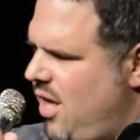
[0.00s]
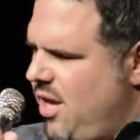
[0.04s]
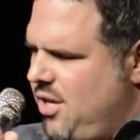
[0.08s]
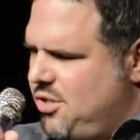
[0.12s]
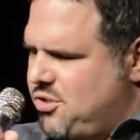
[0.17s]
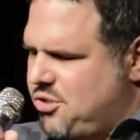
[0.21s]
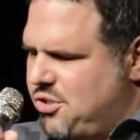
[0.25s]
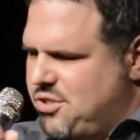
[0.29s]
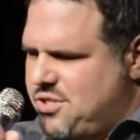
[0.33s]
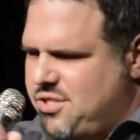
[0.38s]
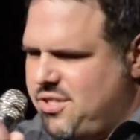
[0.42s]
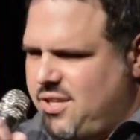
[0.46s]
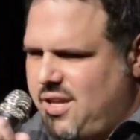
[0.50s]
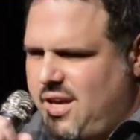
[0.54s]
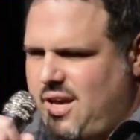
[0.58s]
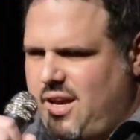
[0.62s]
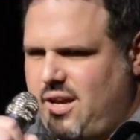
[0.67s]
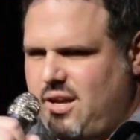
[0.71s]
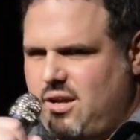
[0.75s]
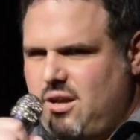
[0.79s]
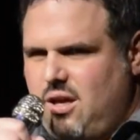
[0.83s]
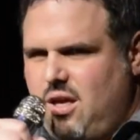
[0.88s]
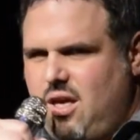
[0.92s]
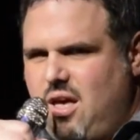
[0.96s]

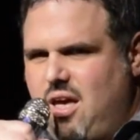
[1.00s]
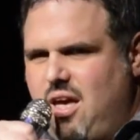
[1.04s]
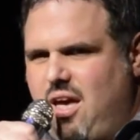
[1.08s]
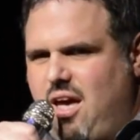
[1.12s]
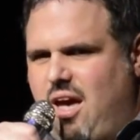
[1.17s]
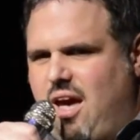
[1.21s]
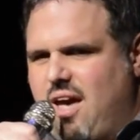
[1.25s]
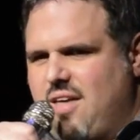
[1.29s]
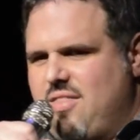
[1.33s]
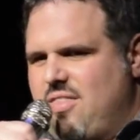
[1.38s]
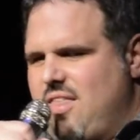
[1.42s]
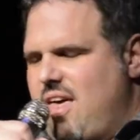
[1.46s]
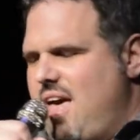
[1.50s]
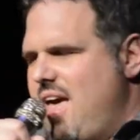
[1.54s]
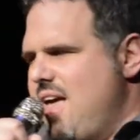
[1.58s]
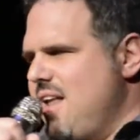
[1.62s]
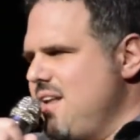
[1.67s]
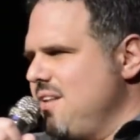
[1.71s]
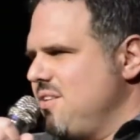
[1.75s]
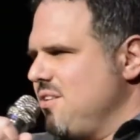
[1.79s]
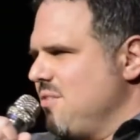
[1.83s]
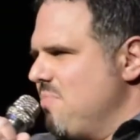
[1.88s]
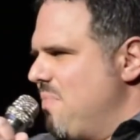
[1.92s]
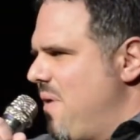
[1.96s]
Interesting. And
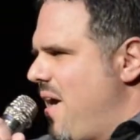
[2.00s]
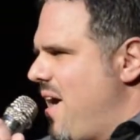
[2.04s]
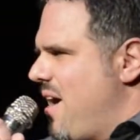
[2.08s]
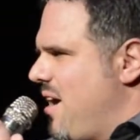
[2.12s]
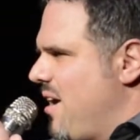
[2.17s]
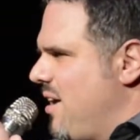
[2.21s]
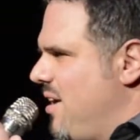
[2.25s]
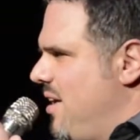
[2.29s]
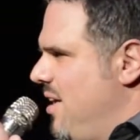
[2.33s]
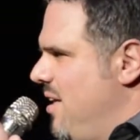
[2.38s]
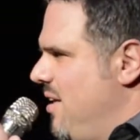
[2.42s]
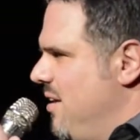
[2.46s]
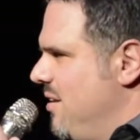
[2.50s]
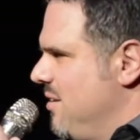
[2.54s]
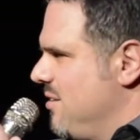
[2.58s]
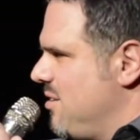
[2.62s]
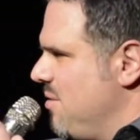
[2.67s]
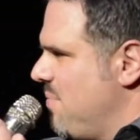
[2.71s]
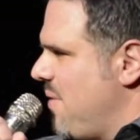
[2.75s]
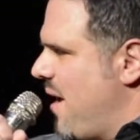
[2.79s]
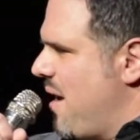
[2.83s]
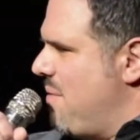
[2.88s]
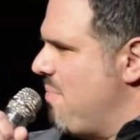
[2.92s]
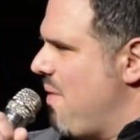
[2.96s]
then to
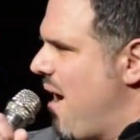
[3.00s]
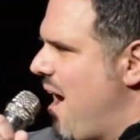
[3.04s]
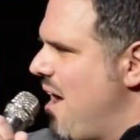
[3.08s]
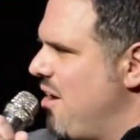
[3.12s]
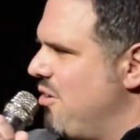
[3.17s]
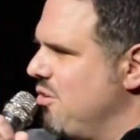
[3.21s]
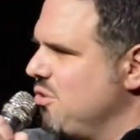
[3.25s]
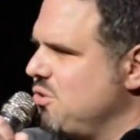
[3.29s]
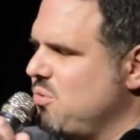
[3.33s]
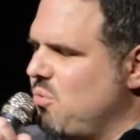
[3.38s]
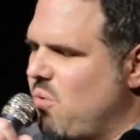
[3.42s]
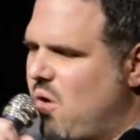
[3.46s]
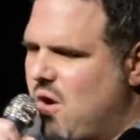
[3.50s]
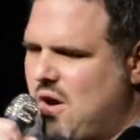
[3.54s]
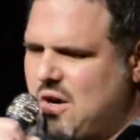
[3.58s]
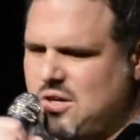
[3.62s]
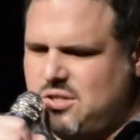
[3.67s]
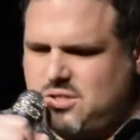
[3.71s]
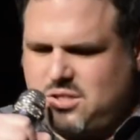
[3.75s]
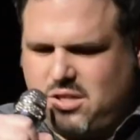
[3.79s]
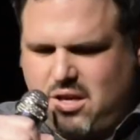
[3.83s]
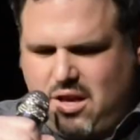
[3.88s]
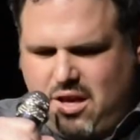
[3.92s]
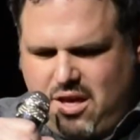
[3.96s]
make matters
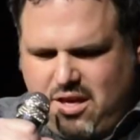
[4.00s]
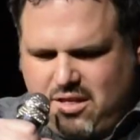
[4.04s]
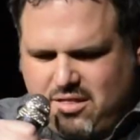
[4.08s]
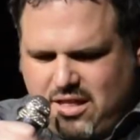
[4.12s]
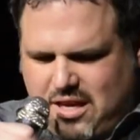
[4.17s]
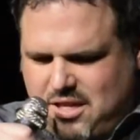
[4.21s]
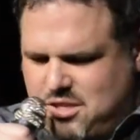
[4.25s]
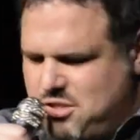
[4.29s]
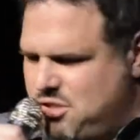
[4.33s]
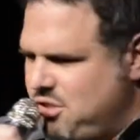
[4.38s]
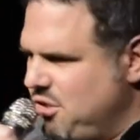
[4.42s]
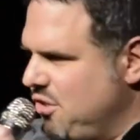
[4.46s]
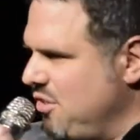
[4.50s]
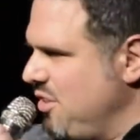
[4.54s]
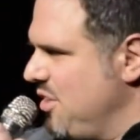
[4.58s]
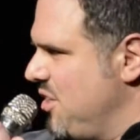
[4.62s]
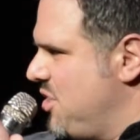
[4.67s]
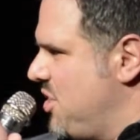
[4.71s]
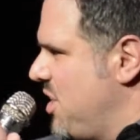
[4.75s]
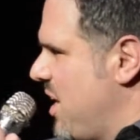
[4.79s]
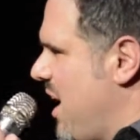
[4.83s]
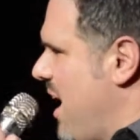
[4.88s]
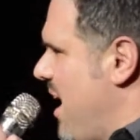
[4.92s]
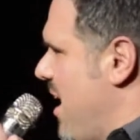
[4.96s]
worse, they took
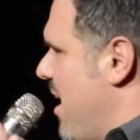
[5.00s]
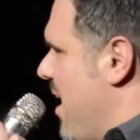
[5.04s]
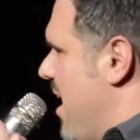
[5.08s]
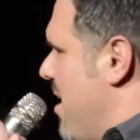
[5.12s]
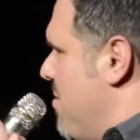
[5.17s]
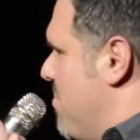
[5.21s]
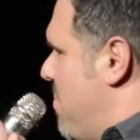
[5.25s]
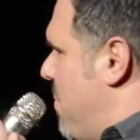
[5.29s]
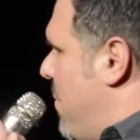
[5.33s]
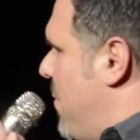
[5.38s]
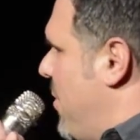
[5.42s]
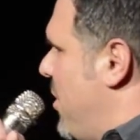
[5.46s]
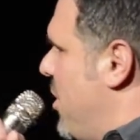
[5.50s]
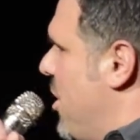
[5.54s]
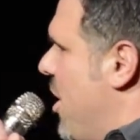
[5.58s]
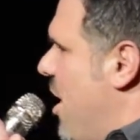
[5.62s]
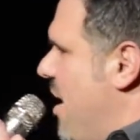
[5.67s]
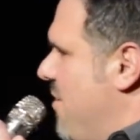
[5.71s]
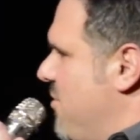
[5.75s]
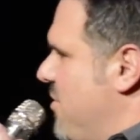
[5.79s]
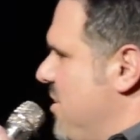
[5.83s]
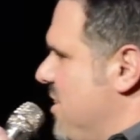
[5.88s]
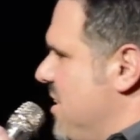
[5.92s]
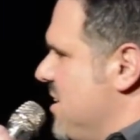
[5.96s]
the chair and put it
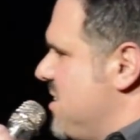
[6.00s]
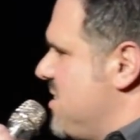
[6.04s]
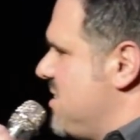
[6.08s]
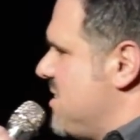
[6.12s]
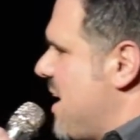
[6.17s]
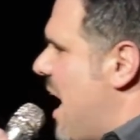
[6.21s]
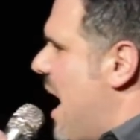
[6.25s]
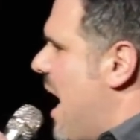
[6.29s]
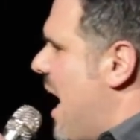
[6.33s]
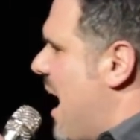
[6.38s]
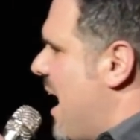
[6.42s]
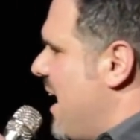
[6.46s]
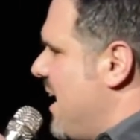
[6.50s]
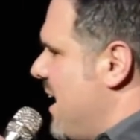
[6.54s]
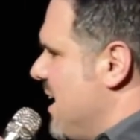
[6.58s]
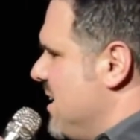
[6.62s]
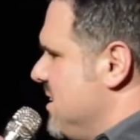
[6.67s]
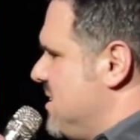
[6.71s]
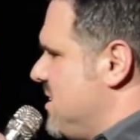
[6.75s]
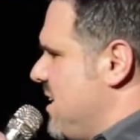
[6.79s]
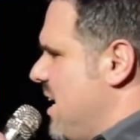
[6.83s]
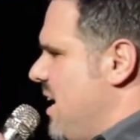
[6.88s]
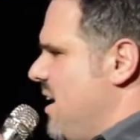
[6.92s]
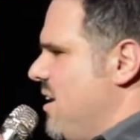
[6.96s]
off to the side
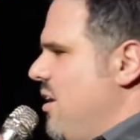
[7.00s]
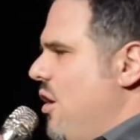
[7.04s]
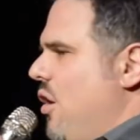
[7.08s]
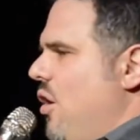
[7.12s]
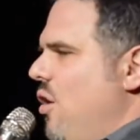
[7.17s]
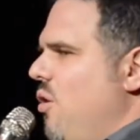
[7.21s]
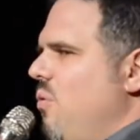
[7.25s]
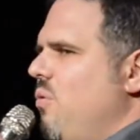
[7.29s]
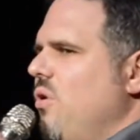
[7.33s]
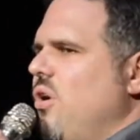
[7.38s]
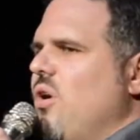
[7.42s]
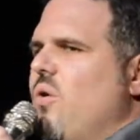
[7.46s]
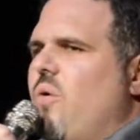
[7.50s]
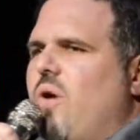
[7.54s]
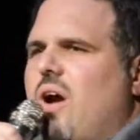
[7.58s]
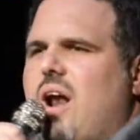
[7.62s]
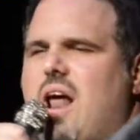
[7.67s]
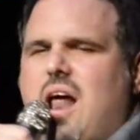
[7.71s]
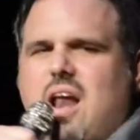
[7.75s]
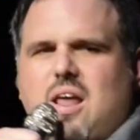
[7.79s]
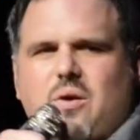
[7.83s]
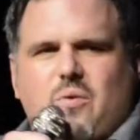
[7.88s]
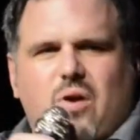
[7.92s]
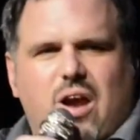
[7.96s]
and said, we don't
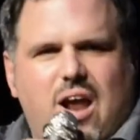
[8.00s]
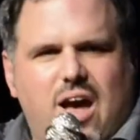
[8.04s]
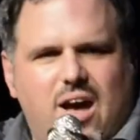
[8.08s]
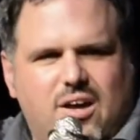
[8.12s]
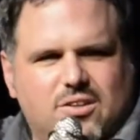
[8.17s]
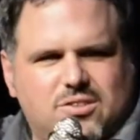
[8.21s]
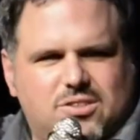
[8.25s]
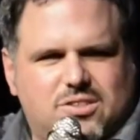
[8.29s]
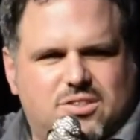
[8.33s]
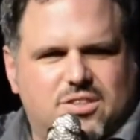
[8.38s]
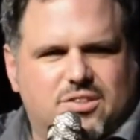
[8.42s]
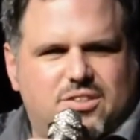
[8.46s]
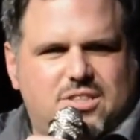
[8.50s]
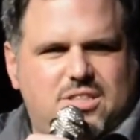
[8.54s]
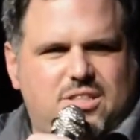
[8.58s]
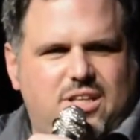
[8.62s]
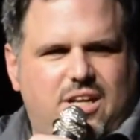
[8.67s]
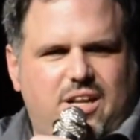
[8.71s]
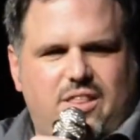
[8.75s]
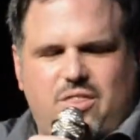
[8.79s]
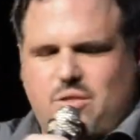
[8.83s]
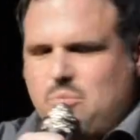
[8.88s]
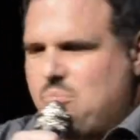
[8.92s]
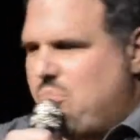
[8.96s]
want anyone else to
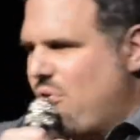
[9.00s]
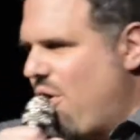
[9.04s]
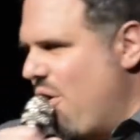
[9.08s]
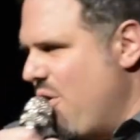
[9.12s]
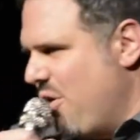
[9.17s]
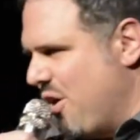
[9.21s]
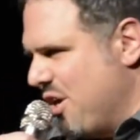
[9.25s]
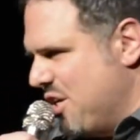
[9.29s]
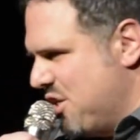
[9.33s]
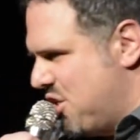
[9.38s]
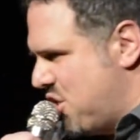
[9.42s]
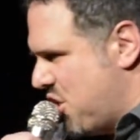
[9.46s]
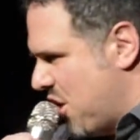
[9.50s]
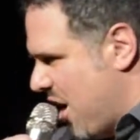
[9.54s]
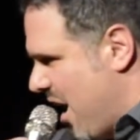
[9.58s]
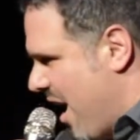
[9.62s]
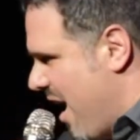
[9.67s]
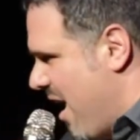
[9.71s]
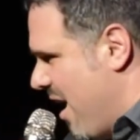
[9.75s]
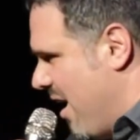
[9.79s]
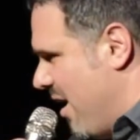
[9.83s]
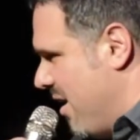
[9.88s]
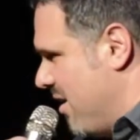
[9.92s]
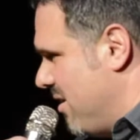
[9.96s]
sit in the broken
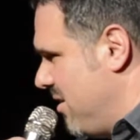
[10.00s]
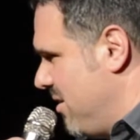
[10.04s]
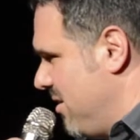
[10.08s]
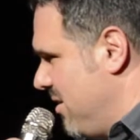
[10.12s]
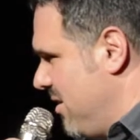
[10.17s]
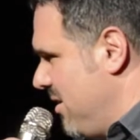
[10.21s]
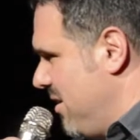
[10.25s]
chair.